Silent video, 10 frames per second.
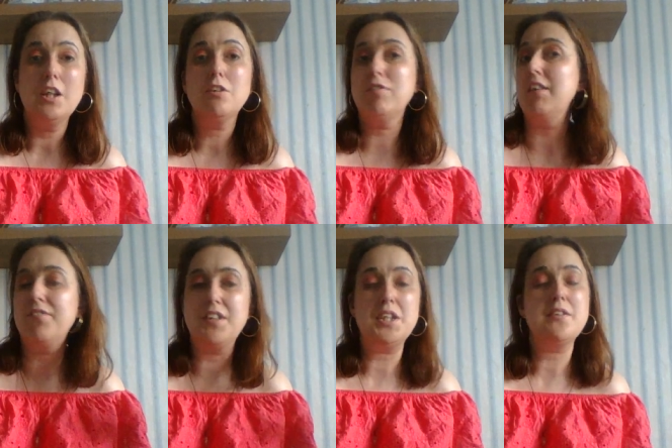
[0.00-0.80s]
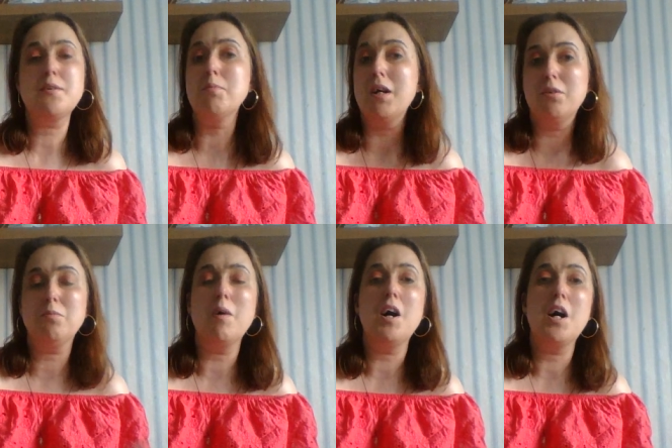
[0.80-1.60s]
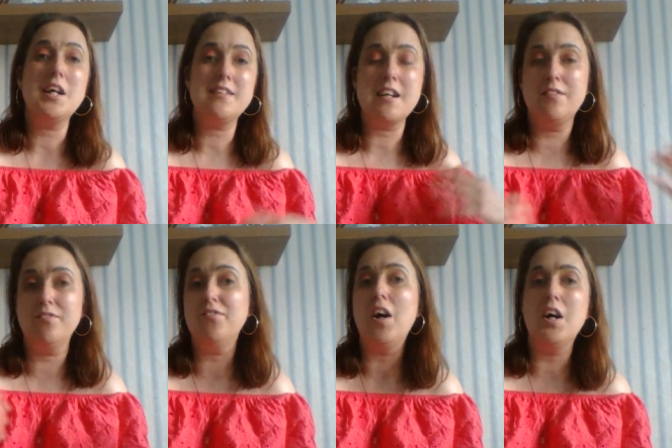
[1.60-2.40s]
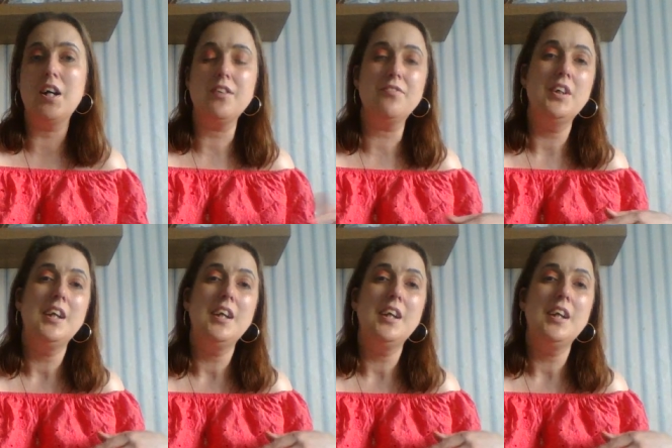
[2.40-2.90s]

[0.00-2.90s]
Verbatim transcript: travel news worldwide and five